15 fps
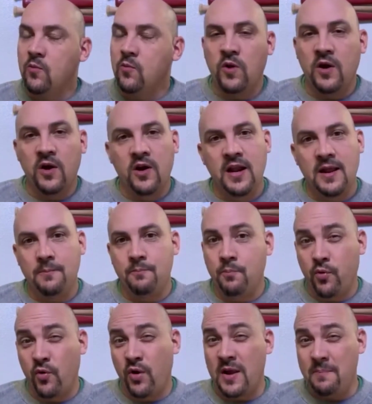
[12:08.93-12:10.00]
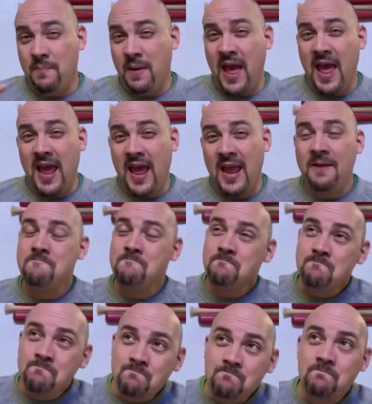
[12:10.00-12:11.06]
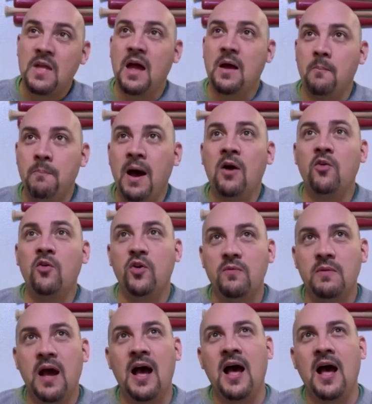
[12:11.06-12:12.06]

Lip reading: we're gonna prepay about